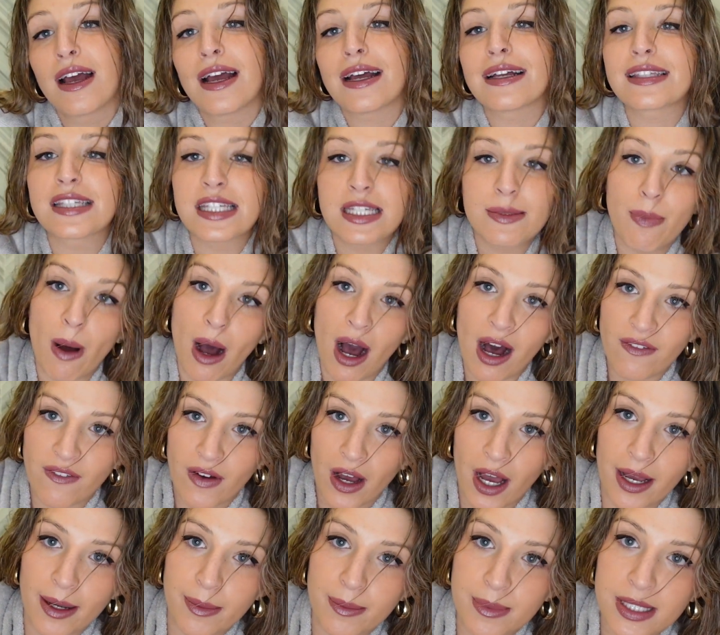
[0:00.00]
It's spa
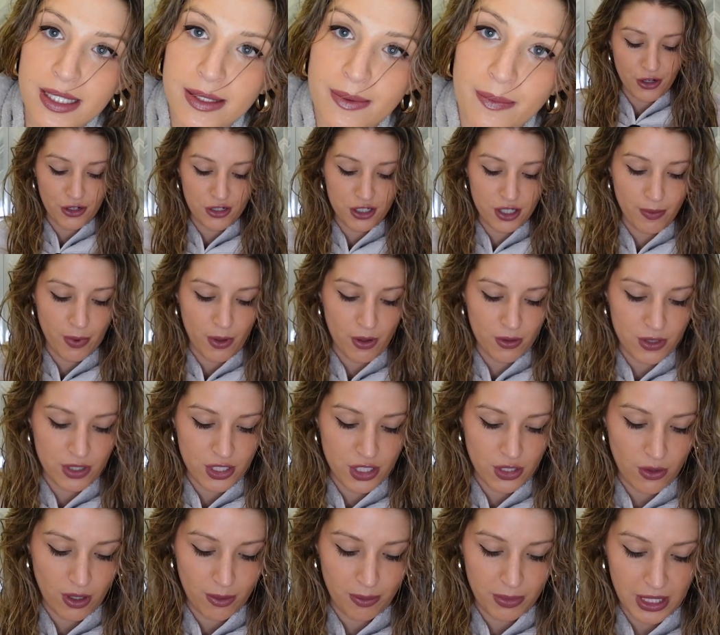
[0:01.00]
vibes. You're
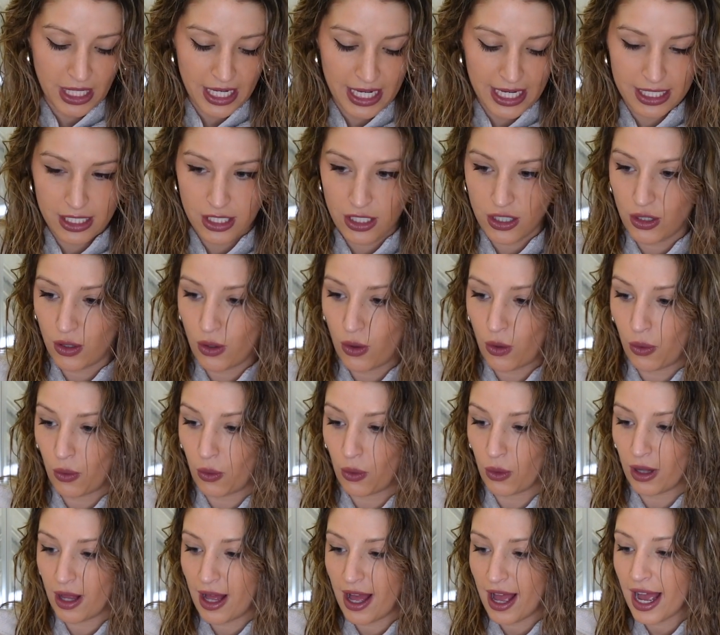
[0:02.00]
supposed to apply it to the
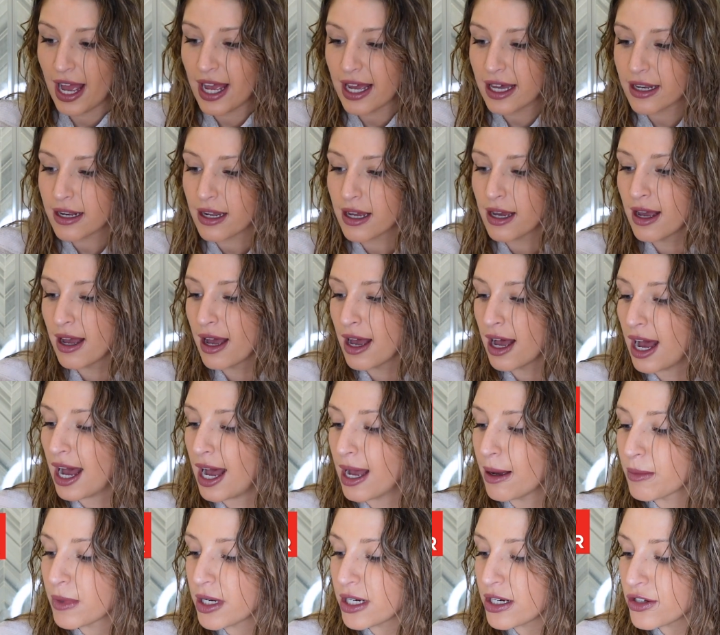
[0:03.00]
whole head.
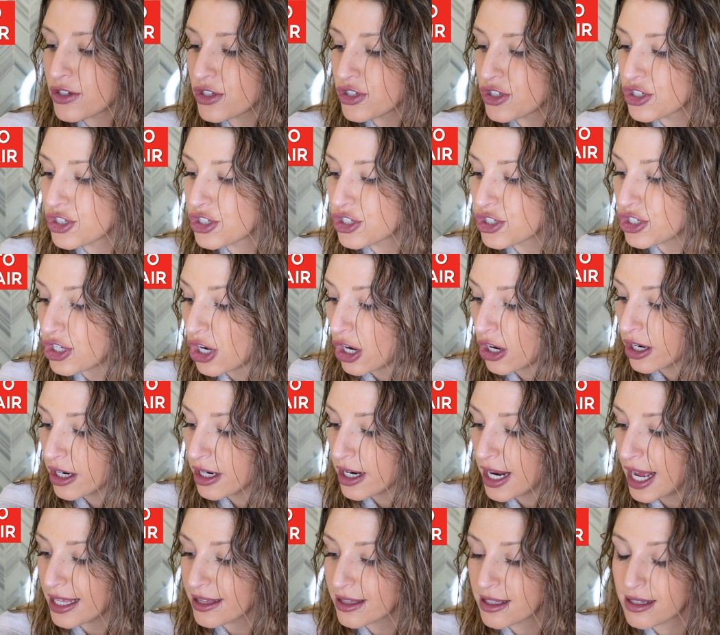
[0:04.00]
I'm gonna
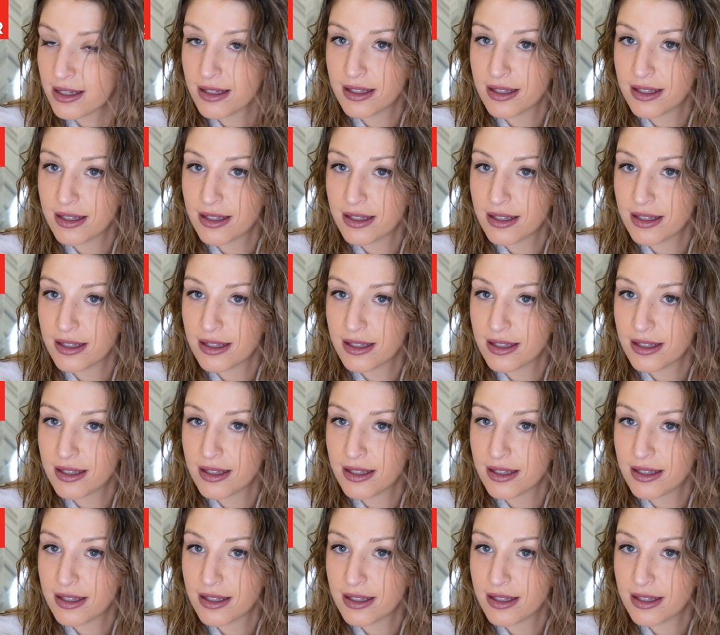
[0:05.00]
start at the